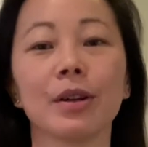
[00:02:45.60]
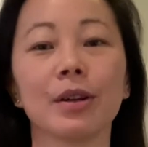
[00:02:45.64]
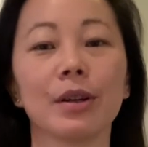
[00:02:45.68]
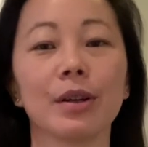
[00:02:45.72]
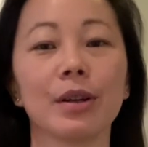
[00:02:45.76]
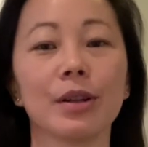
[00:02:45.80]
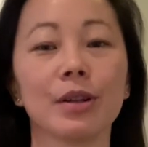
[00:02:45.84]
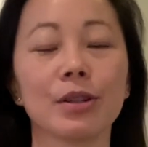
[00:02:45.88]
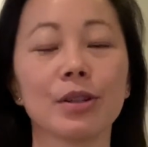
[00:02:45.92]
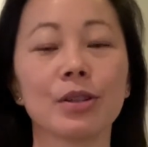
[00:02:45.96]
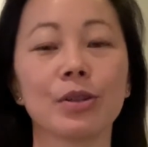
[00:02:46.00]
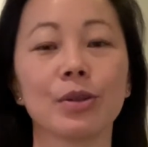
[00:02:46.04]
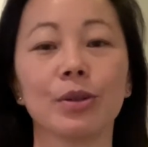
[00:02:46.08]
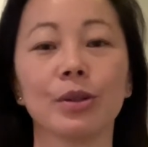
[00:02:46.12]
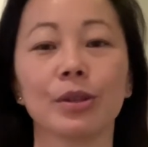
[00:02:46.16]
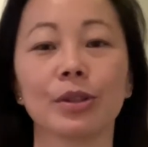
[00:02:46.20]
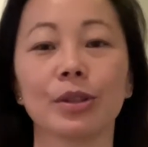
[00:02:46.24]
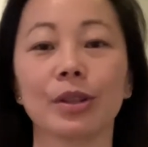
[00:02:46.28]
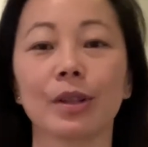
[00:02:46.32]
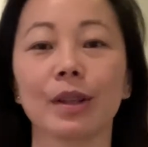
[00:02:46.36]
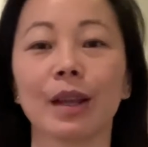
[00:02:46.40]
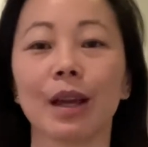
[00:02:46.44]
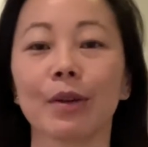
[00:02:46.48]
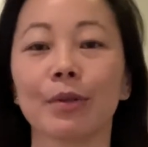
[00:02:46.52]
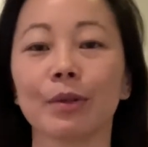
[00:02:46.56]
your
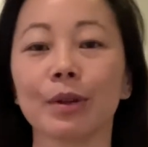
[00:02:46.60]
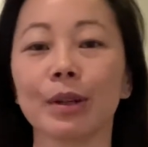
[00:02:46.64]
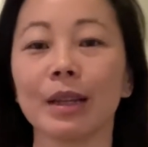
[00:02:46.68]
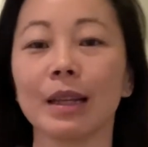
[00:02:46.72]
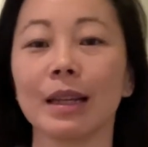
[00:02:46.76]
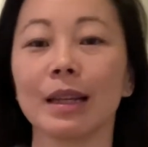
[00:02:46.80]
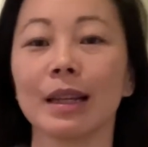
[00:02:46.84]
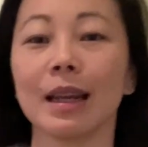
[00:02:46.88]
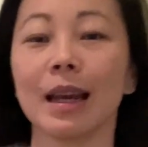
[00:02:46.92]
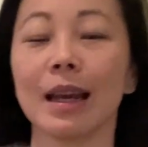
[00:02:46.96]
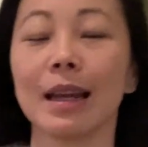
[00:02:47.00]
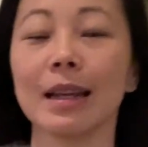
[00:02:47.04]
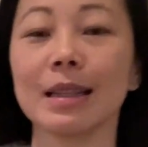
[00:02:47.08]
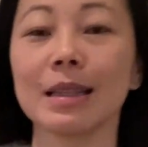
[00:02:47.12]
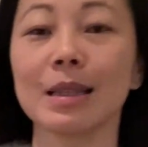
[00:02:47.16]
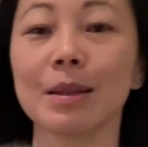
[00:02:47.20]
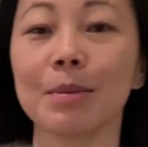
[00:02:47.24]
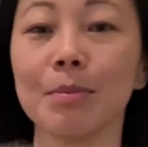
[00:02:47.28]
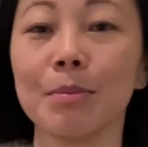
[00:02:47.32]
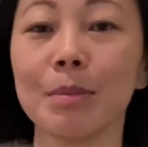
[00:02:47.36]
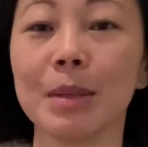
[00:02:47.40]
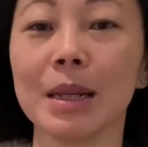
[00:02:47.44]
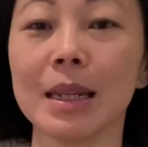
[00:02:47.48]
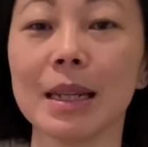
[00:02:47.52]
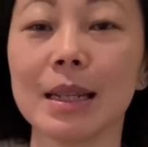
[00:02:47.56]
shoulder, that really nice
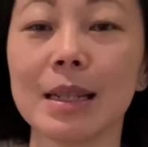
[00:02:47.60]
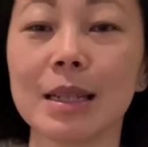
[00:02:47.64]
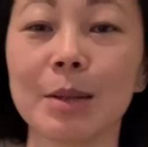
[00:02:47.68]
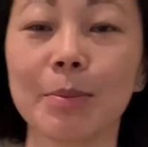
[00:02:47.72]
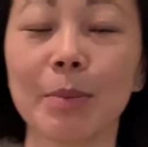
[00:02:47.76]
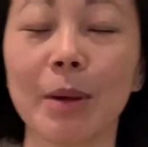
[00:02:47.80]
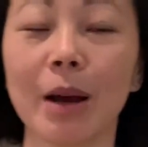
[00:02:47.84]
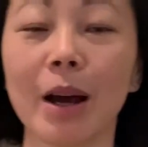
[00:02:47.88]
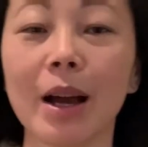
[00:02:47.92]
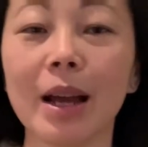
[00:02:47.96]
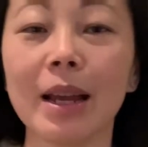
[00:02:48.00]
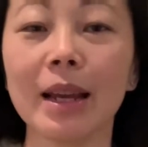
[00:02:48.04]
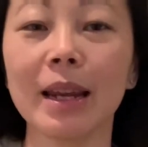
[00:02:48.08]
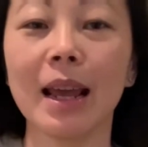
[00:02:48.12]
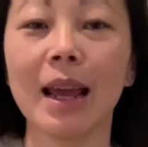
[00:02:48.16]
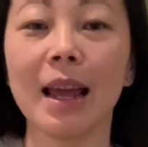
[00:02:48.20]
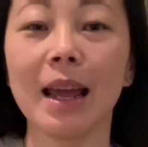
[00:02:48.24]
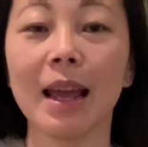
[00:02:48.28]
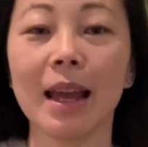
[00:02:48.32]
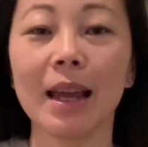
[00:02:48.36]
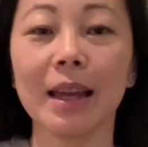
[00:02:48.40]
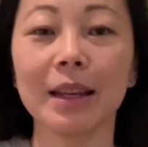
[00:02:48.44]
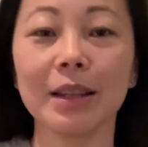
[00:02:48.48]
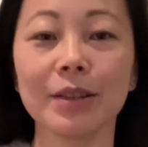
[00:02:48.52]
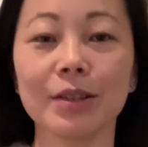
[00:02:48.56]
meaty spot,
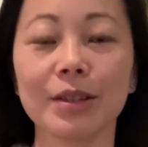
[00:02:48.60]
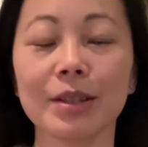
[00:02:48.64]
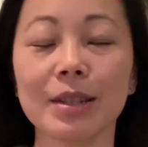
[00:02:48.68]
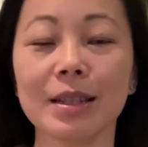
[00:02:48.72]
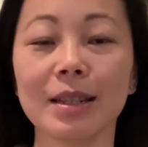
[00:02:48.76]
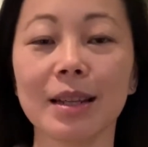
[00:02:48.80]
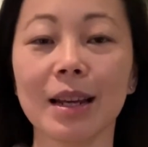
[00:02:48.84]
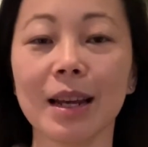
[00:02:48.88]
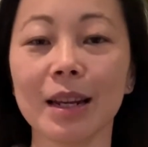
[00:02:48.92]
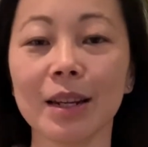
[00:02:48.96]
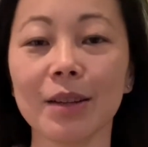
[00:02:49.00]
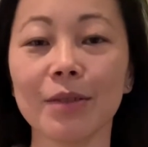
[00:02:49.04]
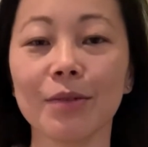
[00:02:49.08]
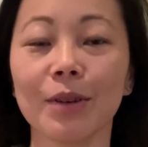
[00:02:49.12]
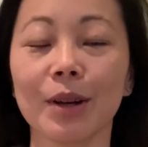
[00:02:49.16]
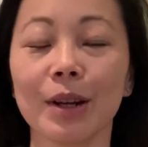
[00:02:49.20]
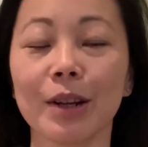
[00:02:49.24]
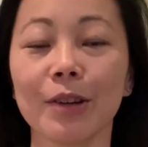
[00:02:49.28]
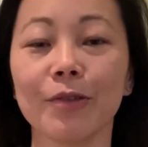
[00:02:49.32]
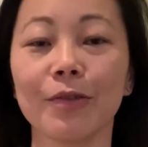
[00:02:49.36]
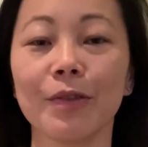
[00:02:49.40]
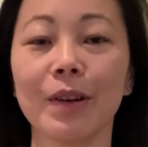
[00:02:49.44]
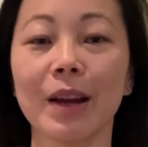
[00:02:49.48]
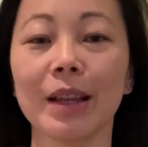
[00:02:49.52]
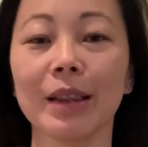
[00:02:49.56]
and you just kind of want
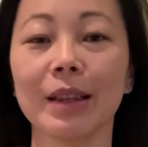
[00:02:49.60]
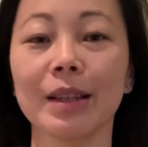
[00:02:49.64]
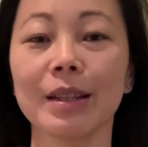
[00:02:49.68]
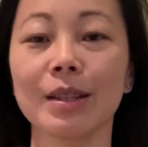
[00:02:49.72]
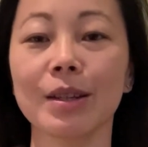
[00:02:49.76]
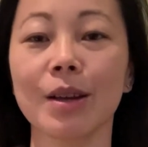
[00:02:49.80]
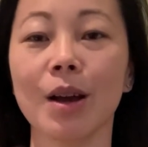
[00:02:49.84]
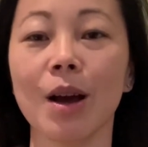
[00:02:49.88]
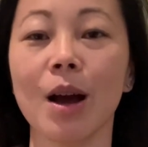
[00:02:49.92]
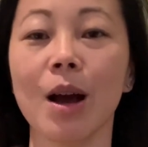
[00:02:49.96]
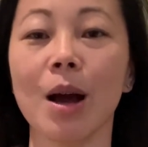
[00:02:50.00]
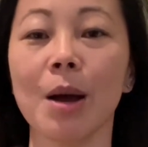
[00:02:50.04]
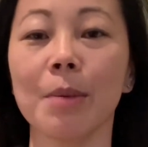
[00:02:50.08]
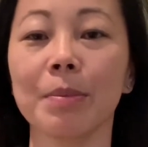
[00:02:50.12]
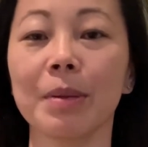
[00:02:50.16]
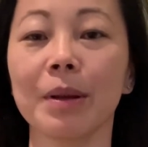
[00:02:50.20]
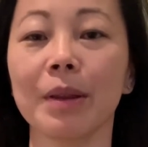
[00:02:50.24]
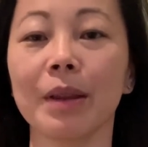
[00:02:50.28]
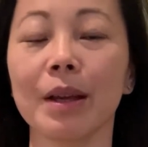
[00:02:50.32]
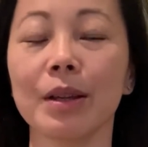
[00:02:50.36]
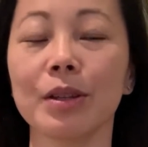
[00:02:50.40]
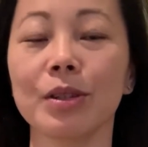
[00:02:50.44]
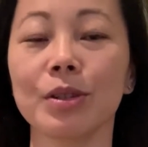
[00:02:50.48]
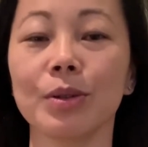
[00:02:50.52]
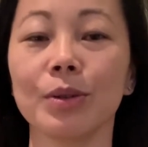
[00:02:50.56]
to find the top of
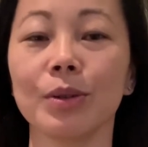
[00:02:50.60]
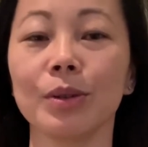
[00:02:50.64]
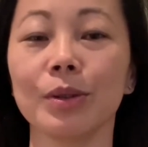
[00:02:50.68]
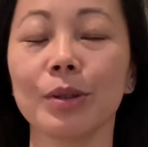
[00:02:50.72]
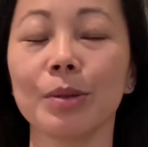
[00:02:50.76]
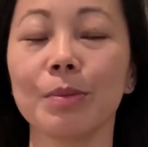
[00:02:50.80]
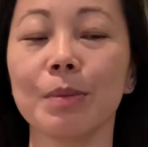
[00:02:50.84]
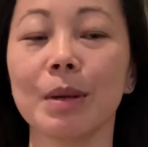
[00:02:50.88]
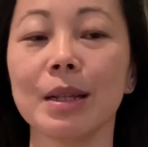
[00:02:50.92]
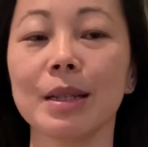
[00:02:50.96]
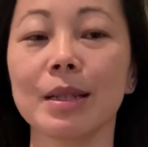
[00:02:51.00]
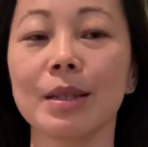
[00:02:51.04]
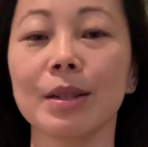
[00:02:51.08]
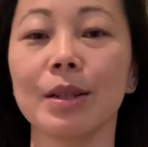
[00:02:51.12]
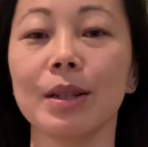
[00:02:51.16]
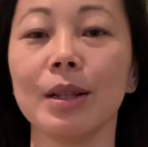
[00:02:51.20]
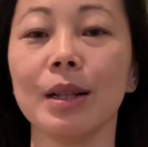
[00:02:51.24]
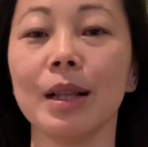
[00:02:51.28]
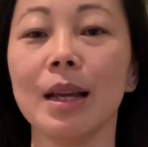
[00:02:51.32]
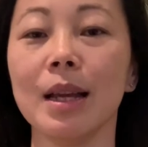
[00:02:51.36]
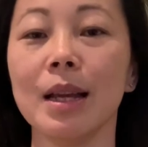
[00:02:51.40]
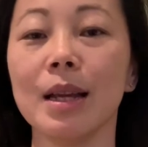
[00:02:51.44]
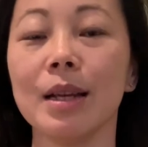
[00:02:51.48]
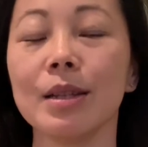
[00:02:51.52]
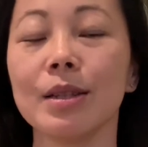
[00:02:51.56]
that shoulder muscle.
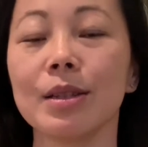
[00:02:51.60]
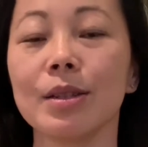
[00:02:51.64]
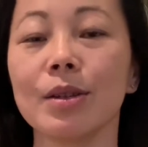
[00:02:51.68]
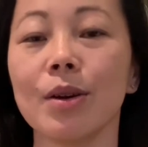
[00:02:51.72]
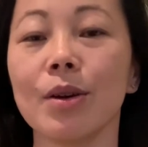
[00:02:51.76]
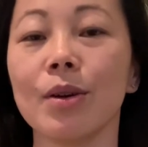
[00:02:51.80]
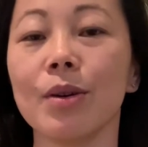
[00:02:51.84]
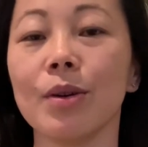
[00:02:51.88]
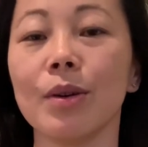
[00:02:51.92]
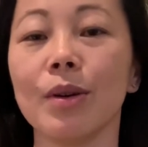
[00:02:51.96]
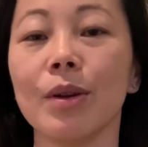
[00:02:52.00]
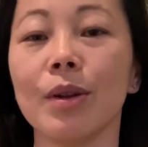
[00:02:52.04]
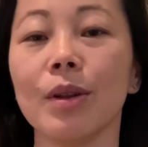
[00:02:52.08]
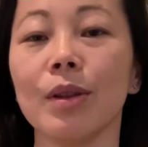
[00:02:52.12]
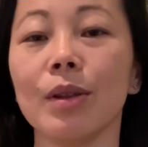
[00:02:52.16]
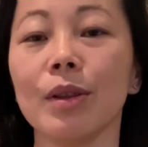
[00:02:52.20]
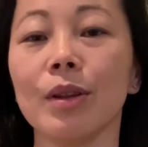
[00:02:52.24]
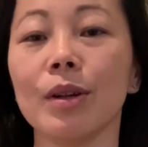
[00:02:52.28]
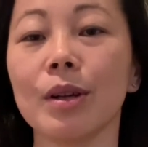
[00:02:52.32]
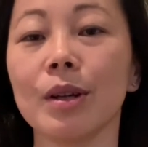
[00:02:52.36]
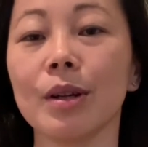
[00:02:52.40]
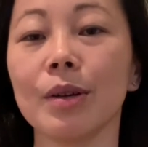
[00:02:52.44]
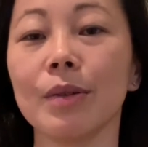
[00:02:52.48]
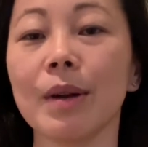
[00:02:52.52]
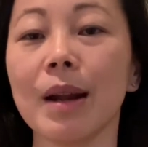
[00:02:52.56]
So
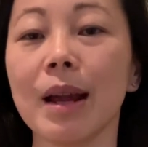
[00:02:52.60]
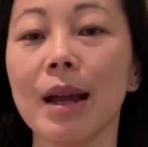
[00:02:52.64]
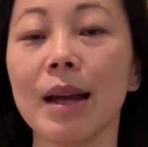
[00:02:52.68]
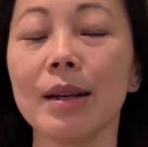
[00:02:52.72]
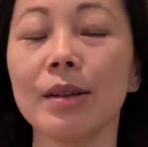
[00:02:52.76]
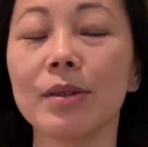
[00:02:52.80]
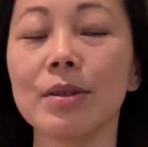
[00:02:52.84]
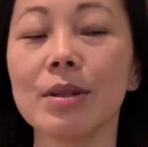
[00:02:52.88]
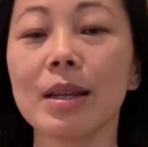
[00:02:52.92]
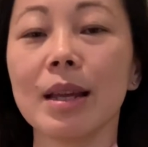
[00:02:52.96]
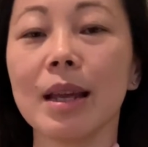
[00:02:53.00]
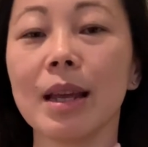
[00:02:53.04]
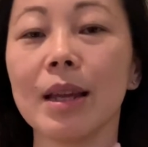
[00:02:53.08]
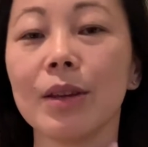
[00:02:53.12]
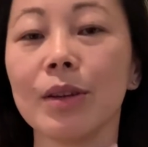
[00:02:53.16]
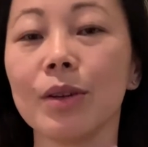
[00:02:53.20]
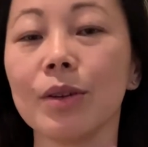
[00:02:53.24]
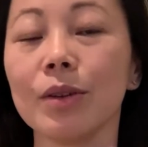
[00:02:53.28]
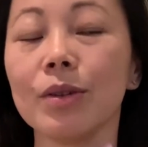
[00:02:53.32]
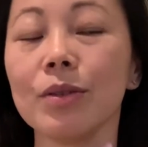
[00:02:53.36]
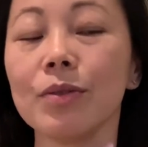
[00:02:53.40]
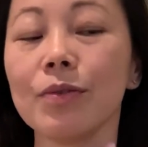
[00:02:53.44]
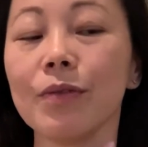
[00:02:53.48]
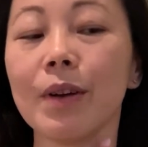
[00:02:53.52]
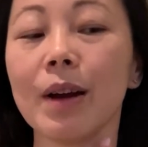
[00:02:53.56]
look around and
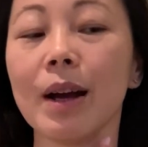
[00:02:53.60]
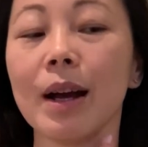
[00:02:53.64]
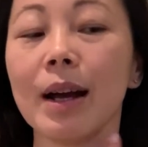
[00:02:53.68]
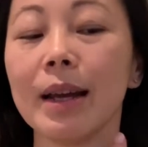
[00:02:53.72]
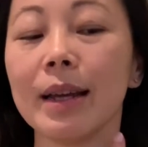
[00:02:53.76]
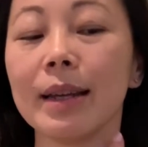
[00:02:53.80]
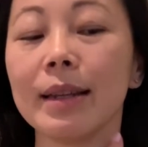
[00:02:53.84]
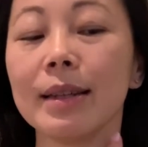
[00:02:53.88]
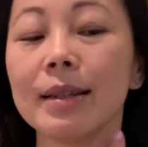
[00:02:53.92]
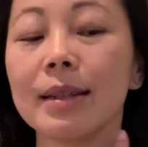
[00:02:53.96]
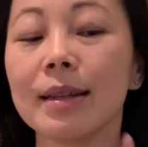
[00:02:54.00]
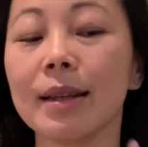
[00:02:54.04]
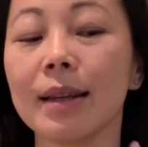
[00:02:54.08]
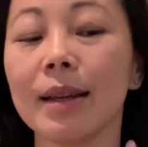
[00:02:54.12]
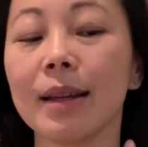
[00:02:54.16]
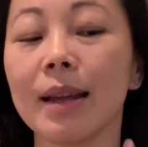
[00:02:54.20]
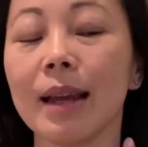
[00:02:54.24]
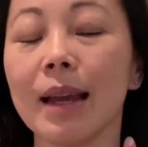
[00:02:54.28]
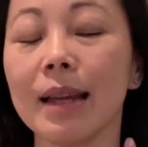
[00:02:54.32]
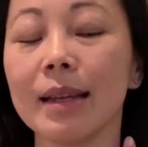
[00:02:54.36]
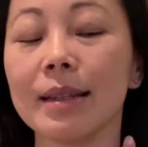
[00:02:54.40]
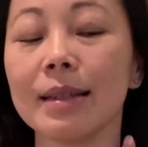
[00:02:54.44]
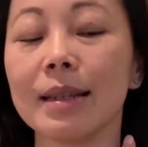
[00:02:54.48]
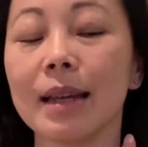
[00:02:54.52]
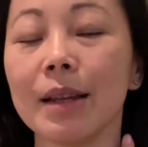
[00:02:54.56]
you'll find
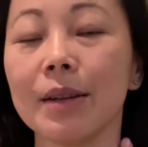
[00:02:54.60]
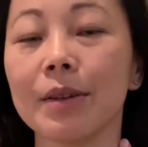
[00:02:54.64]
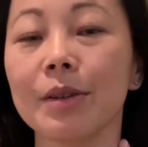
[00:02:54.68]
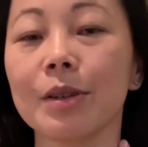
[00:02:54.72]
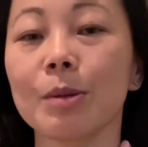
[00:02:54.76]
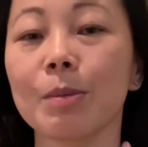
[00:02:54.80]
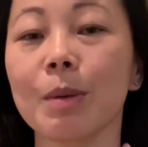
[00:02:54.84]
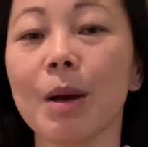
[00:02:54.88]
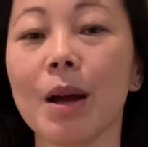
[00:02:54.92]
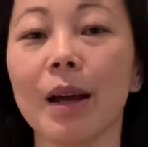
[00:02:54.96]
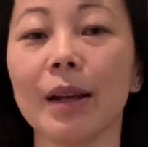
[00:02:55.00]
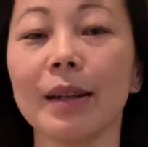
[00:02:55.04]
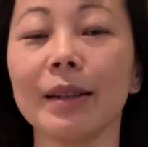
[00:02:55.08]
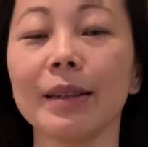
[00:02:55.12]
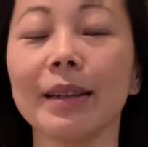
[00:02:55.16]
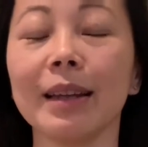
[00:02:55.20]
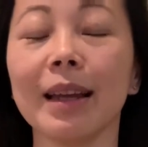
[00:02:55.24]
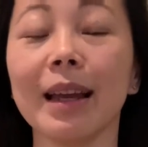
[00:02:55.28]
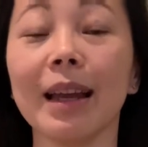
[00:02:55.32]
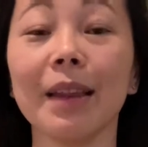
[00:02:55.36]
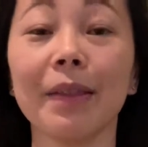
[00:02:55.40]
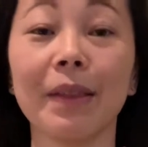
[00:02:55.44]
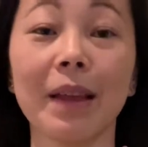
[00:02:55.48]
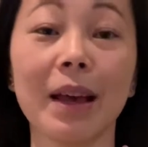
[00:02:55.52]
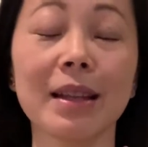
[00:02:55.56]
a tender spot,
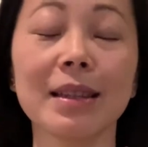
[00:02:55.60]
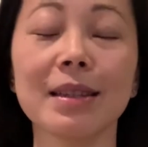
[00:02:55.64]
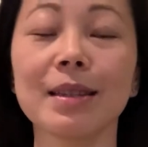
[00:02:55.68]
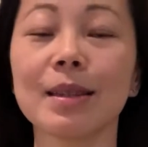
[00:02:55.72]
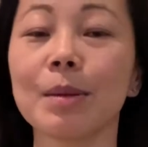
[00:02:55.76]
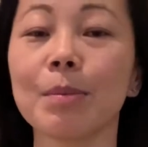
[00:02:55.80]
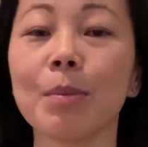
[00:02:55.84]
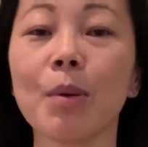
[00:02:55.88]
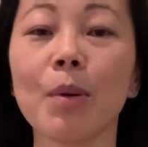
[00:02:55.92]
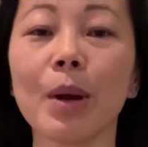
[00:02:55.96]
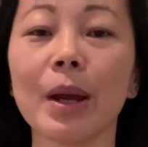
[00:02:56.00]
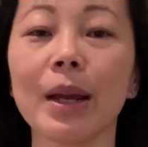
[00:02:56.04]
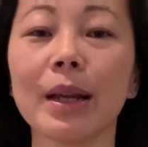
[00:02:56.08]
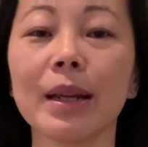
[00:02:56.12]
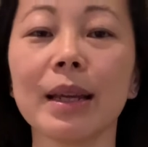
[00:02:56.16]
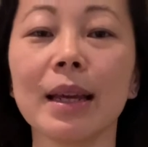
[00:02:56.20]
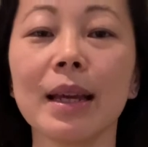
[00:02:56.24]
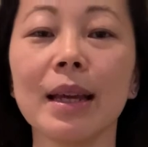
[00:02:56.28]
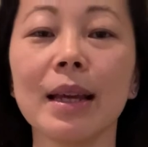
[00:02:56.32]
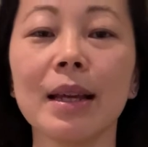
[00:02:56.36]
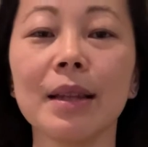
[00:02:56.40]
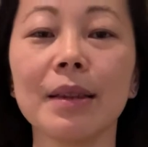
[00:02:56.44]
and that's the point.